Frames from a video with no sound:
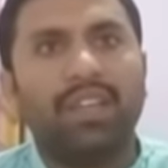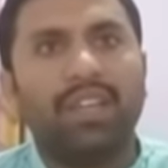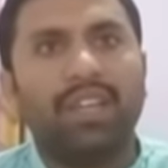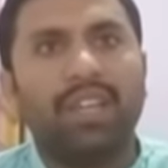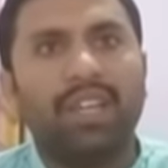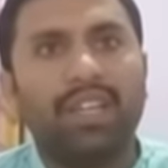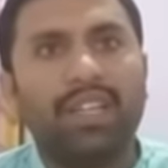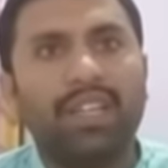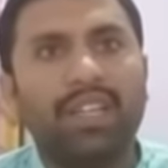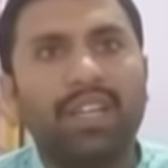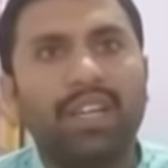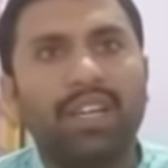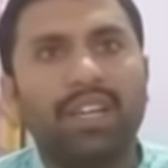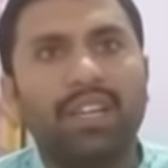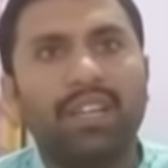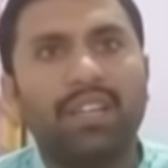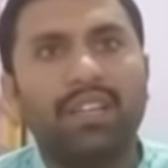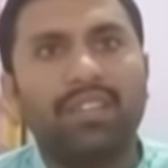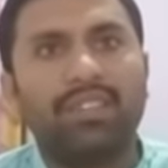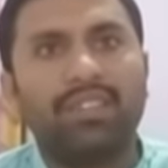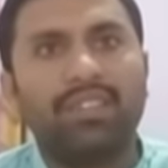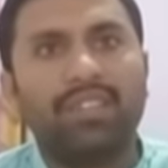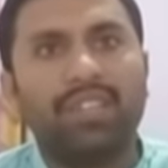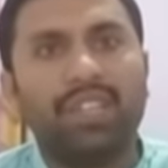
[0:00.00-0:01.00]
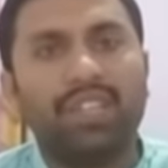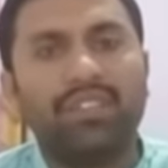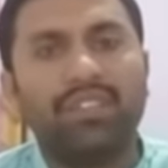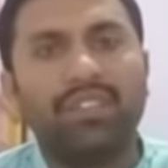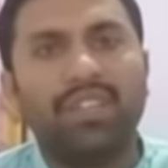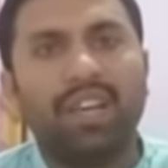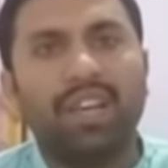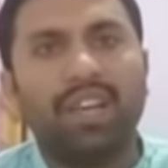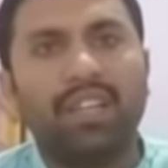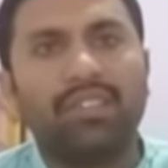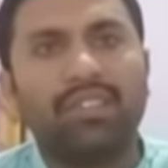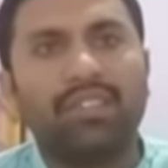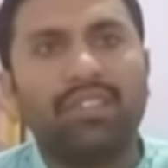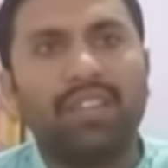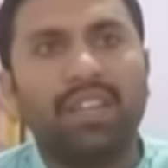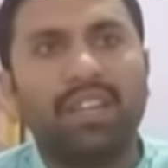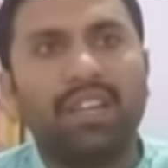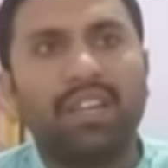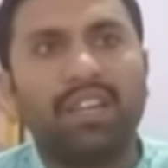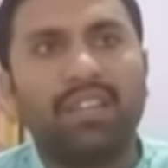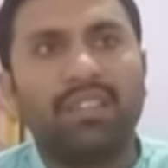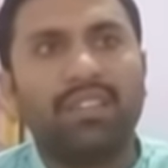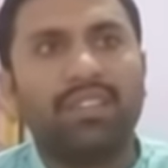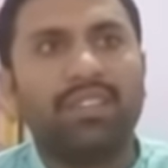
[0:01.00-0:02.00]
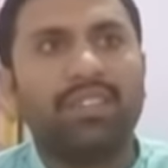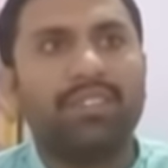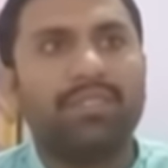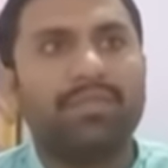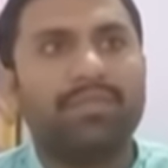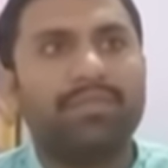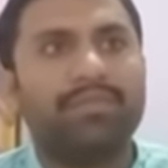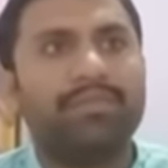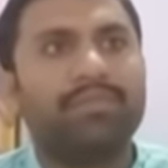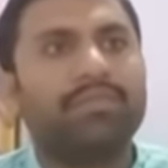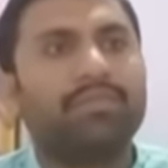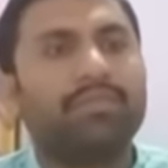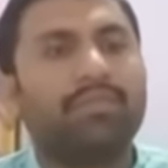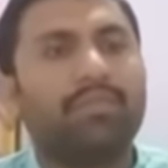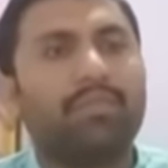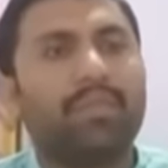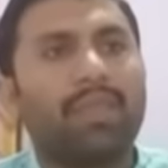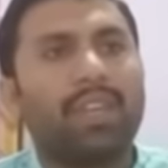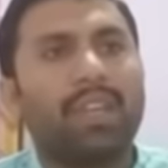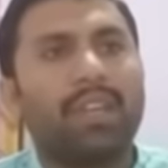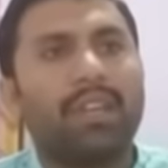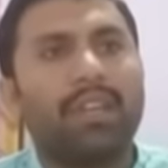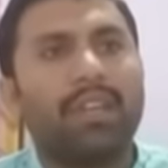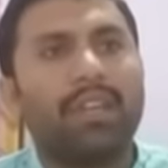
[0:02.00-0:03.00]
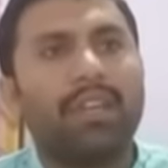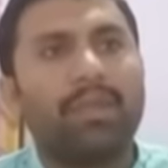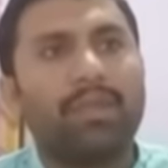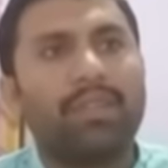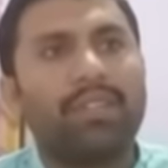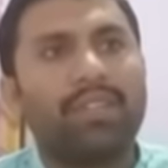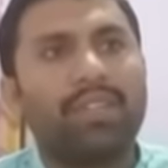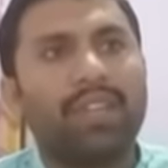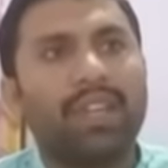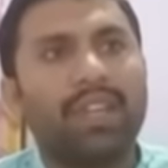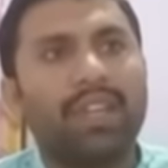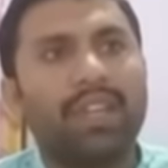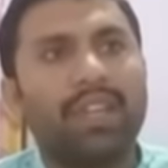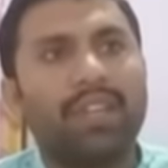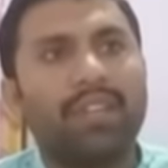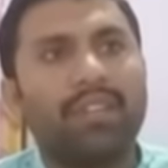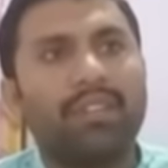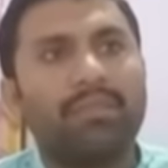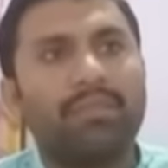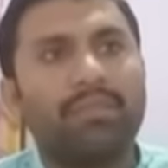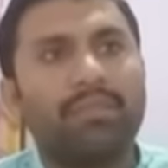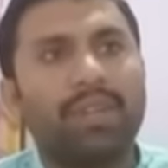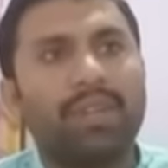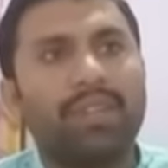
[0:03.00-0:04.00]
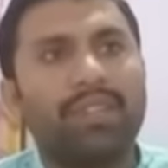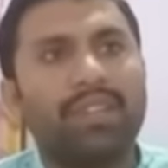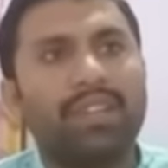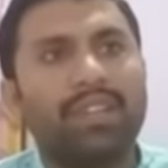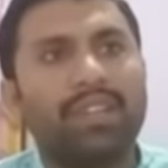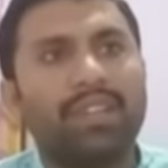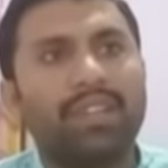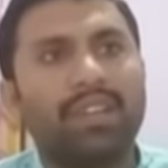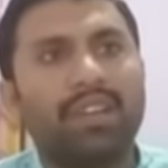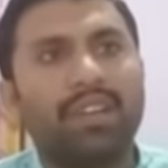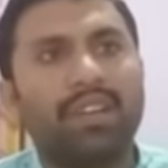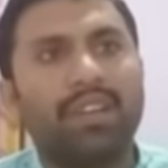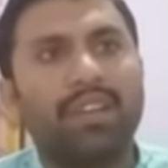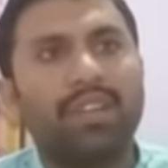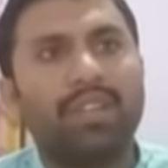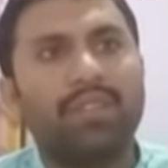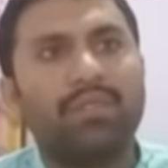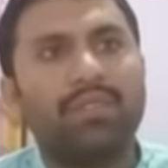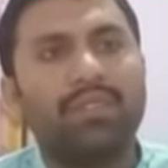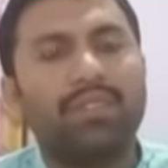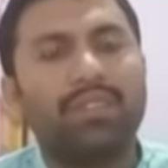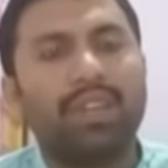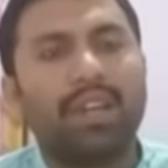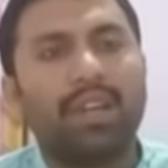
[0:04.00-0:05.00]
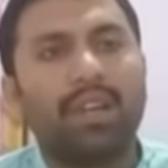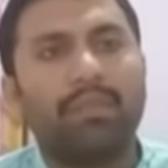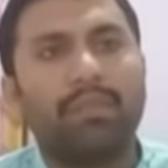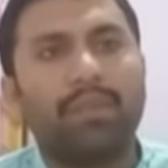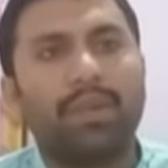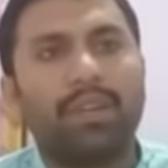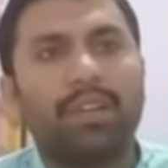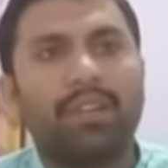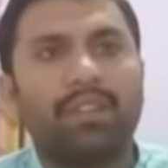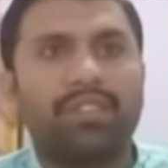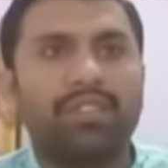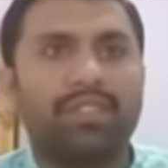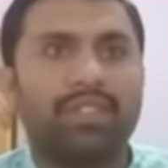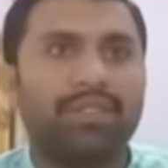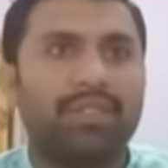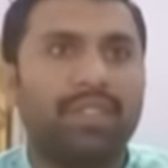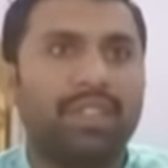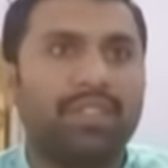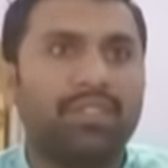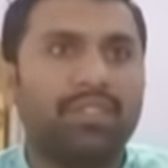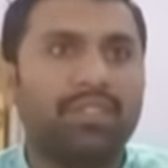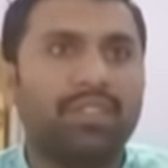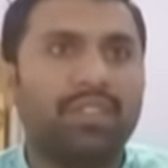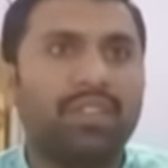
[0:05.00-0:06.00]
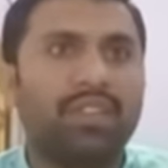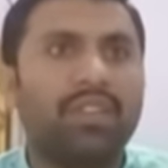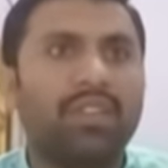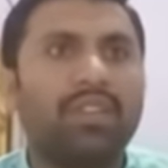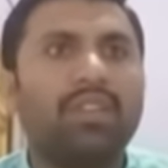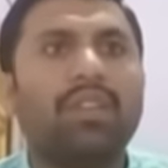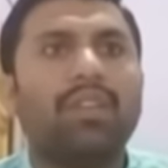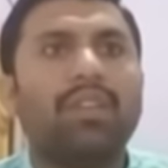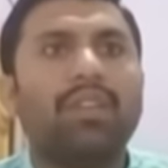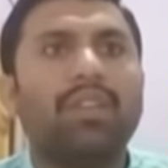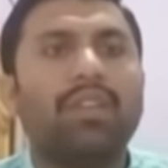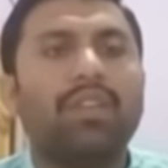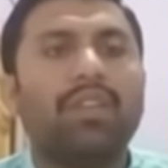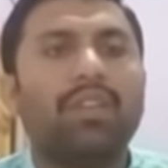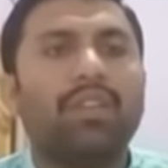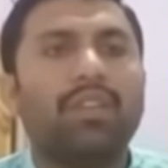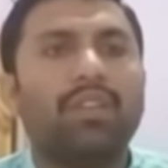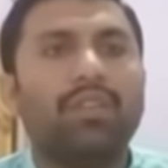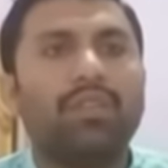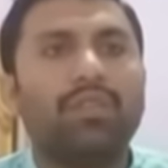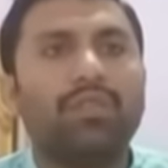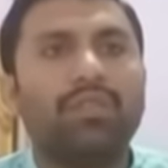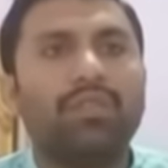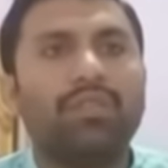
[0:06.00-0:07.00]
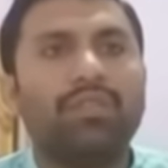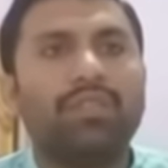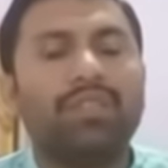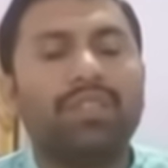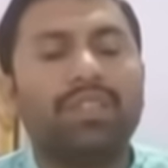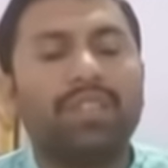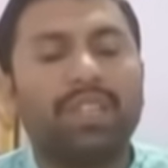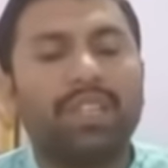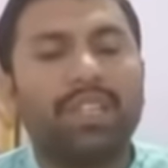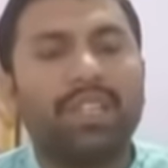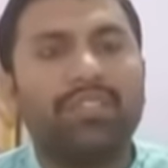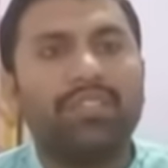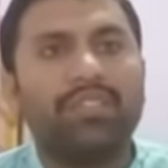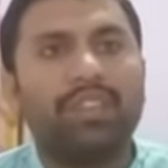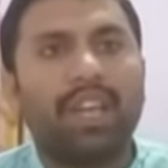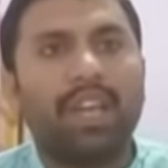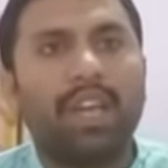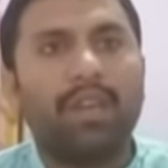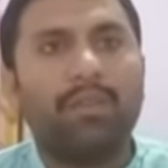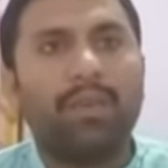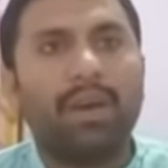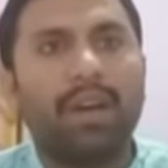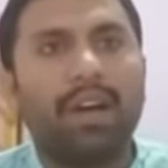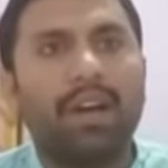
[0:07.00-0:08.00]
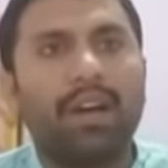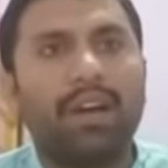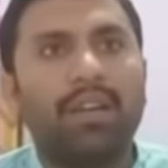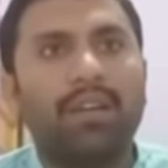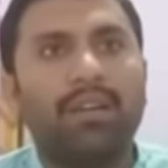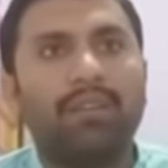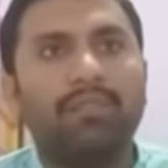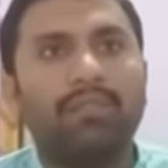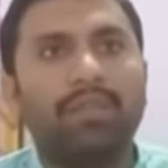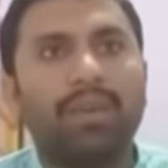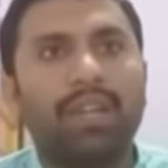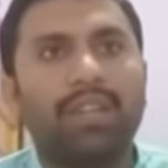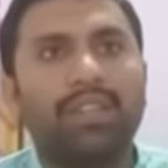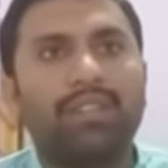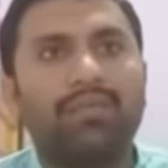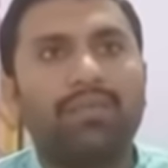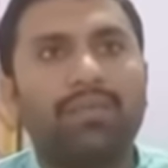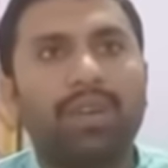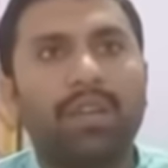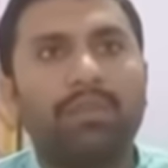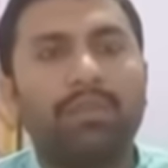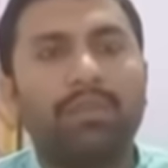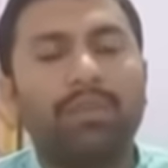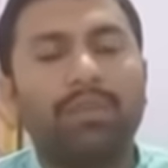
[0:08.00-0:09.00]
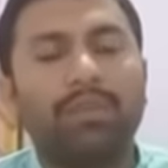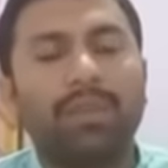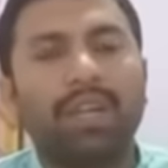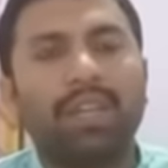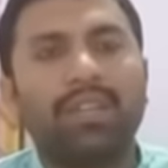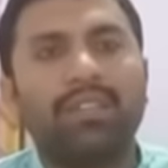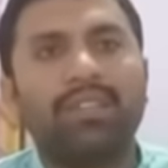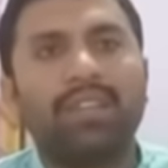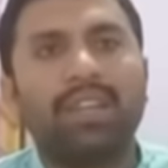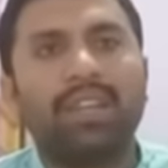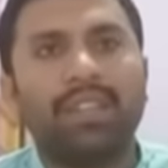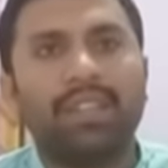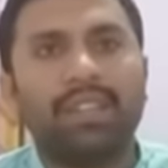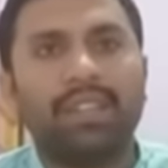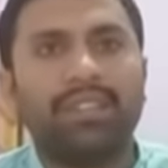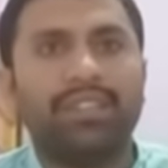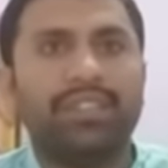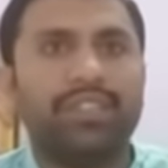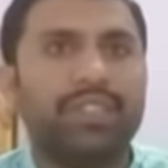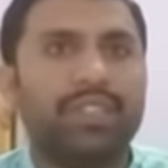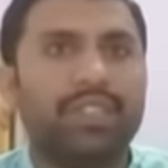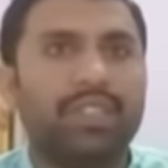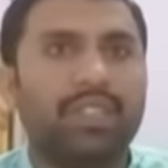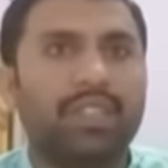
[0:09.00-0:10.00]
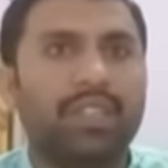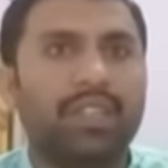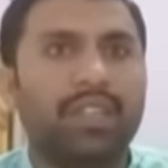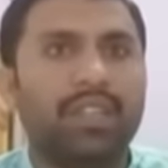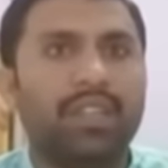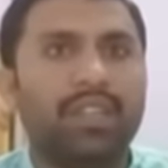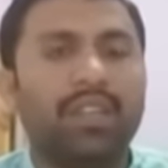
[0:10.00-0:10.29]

Hina sings a songs. Number second, present continuous or progressive tense. Rules is MR plus verb plus ing.